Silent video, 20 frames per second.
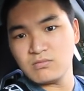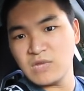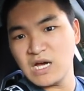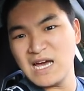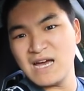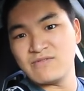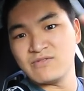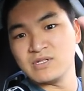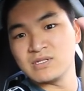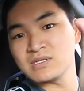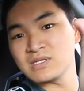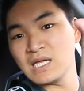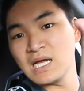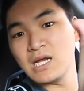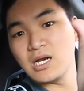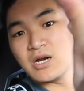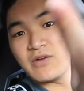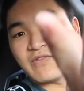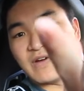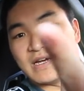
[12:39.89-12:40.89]
I have the
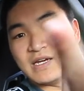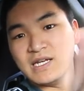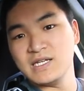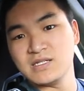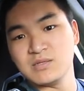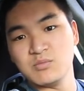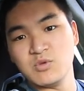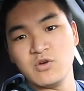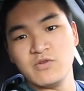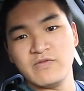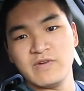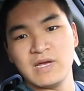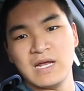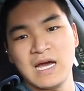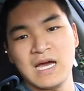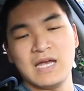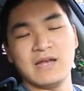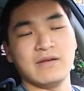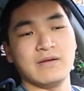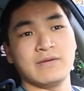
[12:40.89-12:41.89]
slider if I need to move it.
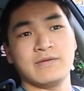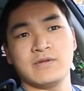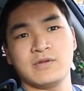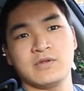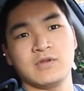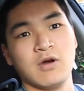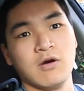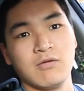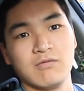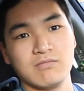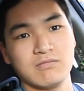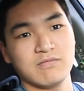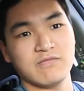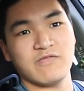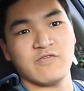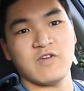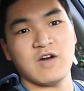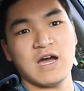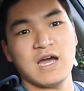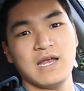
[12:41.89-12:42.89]
I don't
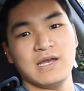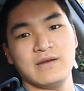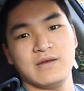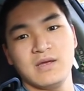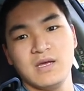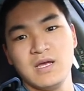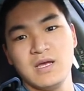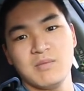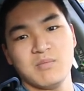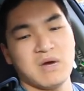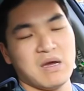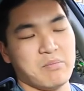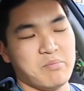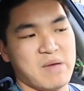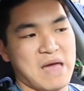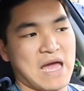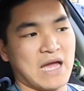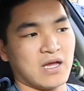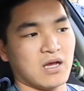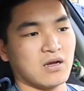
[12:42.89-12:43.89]
find my
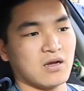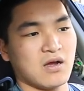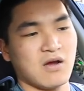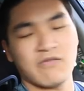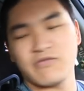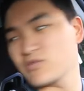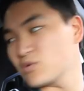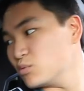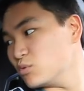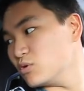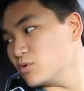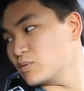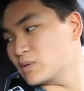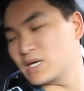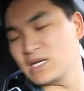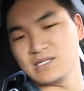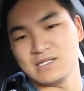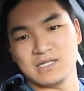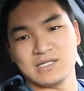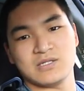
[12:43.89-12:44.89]
back uncomfortable
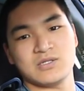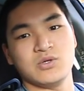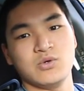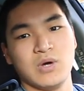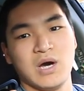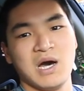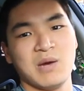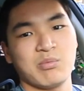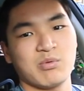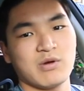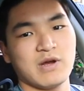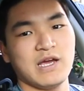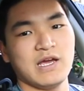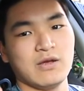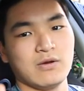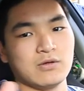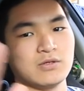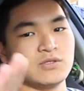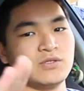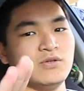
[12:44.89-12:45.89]
because it's too
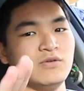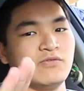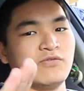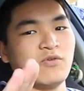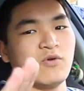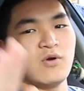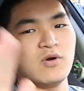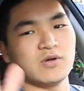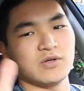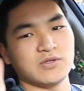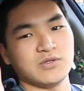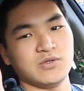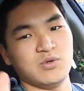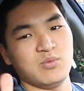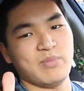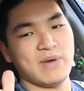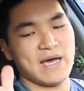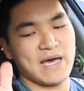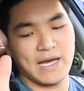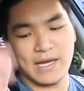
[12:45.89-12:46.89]
upright or too forward or too
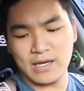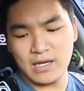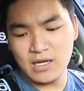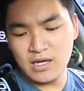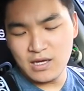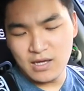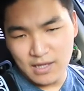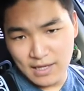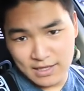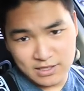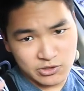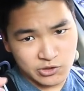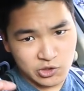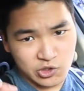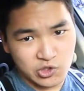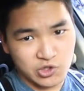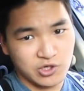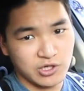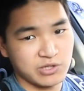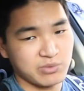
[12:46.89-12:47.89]
back.
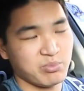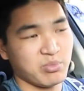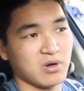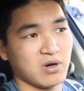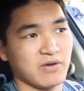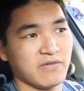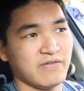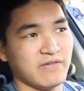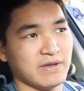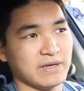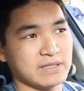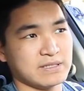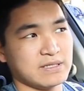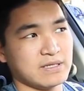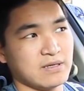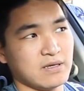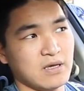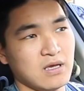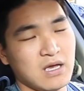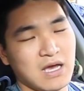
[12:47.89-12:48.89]
It's just perfect.